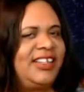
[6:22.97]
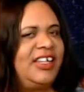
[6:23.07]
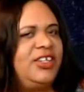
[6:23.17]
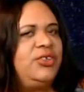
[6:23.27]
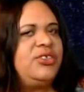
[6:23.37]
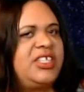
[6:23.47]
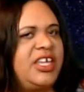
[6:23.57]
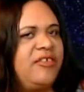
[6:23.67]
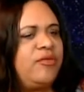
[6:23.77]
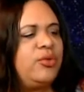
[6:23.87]
A new set
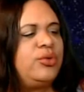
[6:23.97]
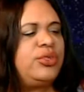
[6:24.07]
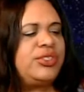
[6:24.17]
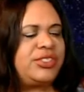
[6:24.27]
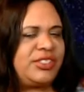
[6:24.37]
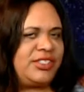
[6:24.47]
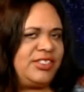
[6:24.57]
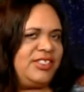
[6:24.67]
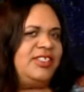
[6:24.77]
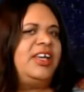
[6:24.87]
of rules
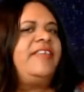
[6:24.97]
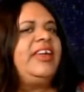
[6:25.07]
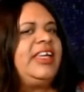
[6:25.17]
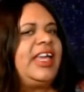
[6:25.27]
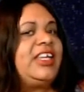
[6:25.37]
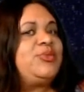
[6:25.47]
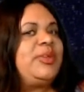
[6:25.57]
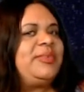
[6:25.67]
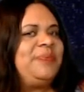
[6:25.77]
of engagement